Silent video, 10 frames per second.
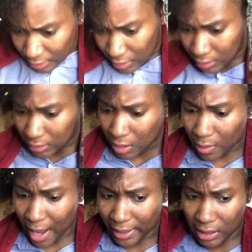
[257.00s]
so
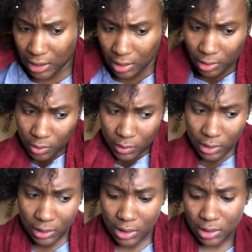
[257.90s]
I can do the
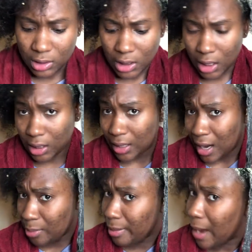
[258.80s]
length check. And
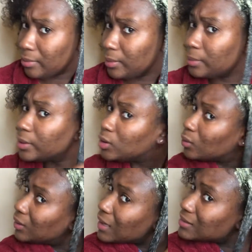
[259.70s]
I'll probably be
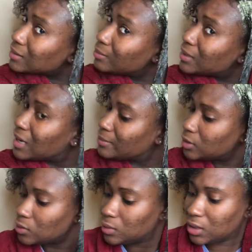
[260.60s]
doing that sometime
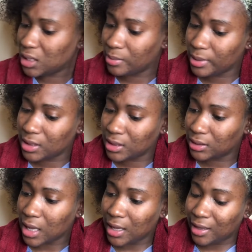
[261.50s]
soon again,
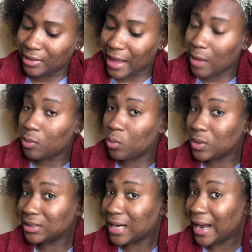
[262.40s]
because that one
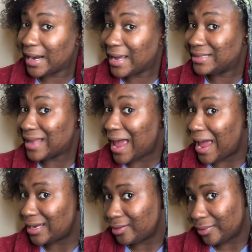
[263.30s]
was not as
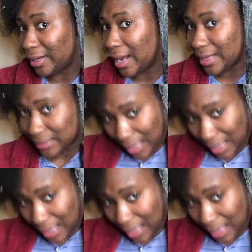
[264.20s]
accurate as I